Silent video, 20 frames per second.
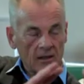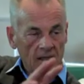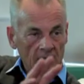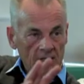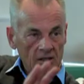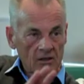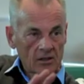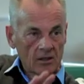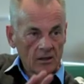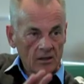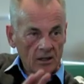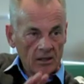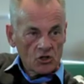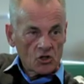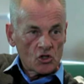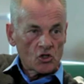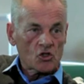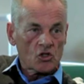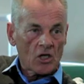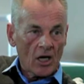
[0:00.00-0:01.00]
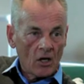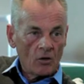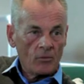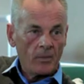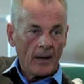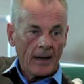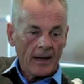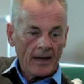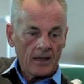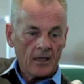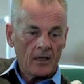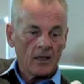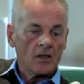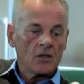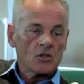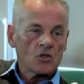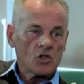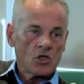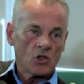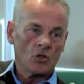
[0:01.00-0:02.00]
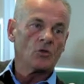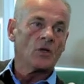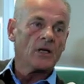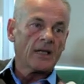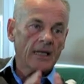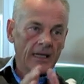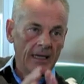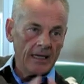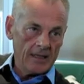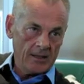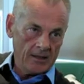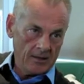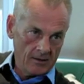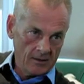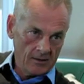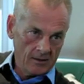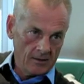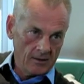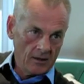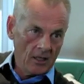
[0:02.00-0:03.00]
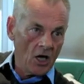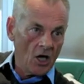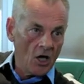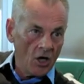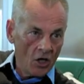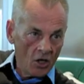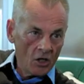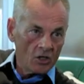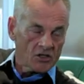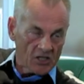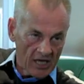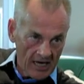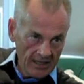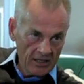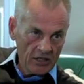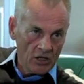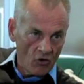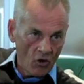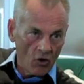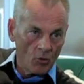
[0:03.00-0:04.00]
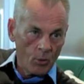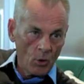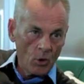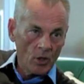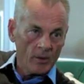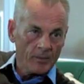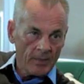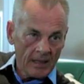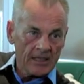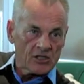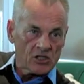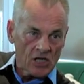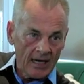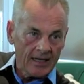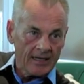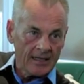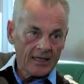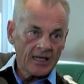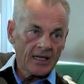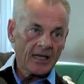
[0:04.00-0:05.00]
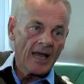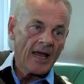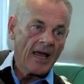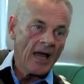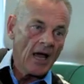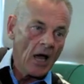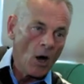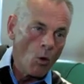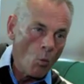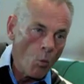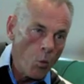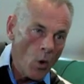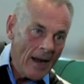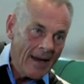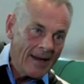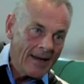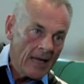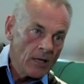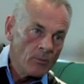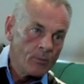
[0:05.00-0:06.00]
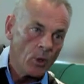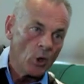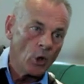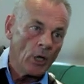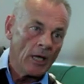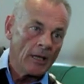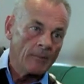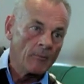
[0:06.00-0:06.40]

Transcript: Let's just go back to the kid, her 10-year-old boy, being taken into care and where they put